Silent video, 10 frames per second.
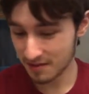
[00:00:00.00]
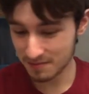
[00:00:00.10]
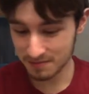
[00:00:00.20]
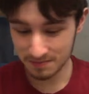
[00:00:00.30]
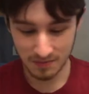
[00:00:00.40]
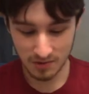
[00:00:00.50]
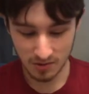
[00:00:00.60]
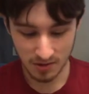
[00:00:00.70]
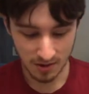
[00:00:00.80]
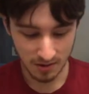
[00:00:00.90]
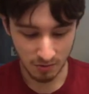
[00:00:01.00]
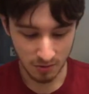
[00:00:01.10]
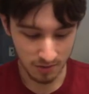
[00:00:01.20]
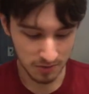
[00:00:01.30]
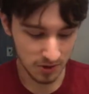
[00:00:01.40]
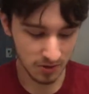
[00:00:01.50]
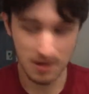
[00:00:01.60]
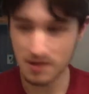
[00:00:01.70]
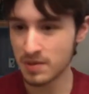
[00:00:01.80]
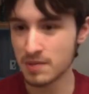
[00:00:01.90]
I'm
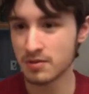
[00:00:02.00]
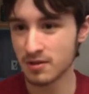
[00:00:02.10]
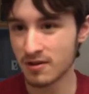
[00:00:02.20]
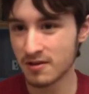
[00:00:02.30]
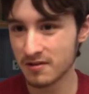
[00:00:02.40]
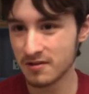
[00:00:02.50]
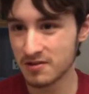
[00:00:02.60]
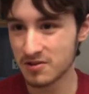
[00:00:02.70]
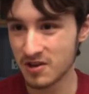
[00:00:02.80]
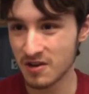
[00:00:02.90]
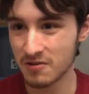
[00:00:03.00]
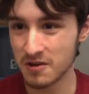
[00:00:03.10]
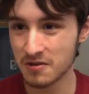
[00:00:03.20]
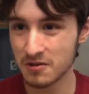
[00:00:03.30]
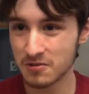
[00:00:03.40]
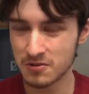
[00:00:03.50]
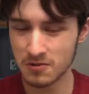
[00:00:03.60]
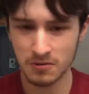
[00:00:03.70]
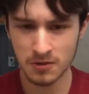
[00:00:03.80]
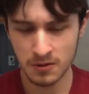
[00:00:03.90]
still getting people talking on this chat right now.
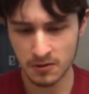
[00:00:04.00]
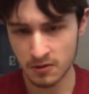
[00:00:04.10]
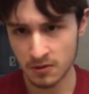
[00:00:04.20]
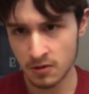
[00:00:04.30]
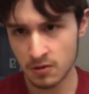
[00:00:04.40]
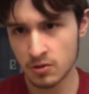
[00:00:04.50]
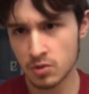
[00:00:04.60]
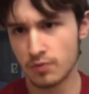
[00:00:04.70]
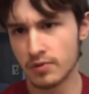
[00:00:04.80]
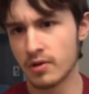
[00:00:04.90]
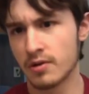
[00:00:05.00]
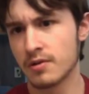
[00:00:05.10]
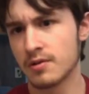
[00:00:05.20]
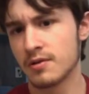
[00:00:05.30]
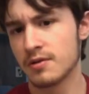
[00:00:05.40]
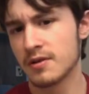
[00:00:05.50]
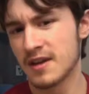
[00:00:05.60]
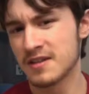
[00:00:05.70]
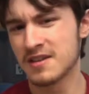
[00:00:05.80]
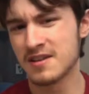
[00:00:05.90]
So let's move along.
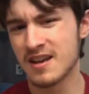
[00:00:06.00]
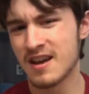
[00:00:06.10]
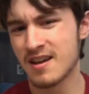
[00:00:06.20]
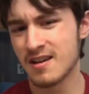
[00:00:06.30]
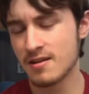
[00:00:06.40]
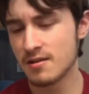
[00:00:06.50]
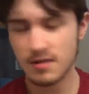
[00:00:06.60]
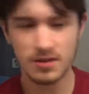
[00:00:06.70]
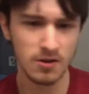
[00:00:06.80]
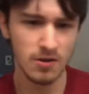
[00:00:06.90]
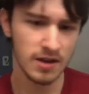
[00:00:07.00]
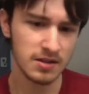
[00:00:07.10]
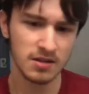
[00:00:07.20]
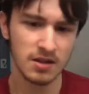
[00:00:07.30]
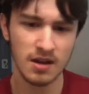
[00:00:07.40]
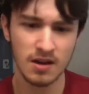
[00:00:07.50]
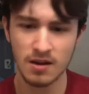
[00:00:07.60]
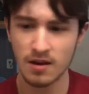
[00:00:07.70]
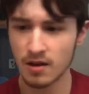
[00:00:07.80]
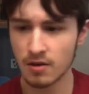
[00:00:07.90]
SNK, this year
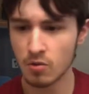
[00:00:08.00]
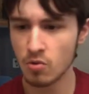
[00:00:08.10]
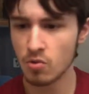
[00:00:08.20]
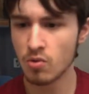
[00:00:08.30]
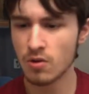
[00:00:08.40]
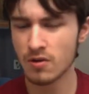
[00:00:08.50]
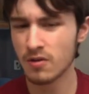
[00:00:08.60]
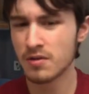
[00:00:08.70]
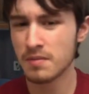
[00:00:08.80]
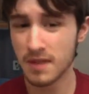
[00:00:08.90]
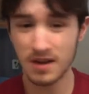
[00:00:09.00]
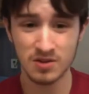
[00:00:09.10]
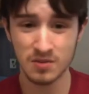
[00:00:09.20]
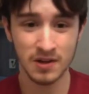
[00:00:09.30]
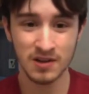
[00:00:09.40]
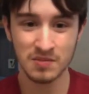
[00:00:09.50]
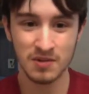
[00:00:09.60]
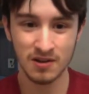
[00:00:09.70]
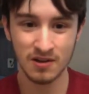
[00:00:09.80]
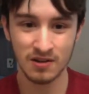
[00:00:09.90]
SNK, who are the
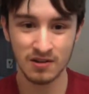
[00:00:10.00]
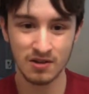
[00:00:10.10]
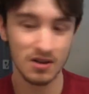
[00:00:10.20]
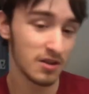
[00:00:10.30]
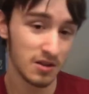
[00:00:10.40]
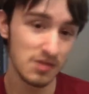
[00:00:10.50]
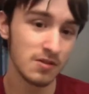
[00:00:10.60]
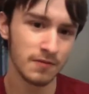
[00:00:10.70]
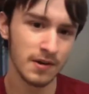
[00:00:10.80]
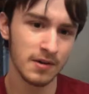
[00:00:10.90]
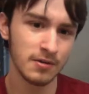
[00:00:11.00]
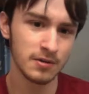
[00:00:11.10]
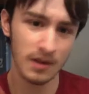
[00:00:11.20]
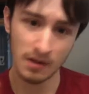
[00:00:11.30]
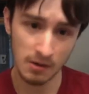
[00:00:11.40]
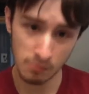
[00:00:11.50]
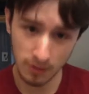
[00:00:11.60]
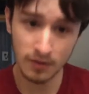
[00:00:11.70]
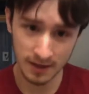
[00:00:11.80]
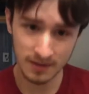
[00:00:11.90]
masterminds behind The King of Fighters. I
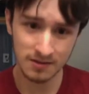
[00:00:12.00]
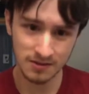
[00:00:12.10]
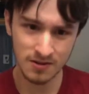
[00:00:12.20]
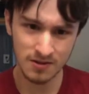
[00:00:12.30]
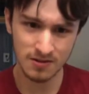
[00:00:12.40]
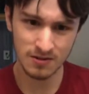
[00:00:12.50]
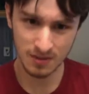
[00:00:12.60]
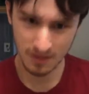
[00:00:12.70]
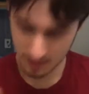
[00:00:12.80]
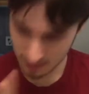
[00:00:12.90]
really like that series.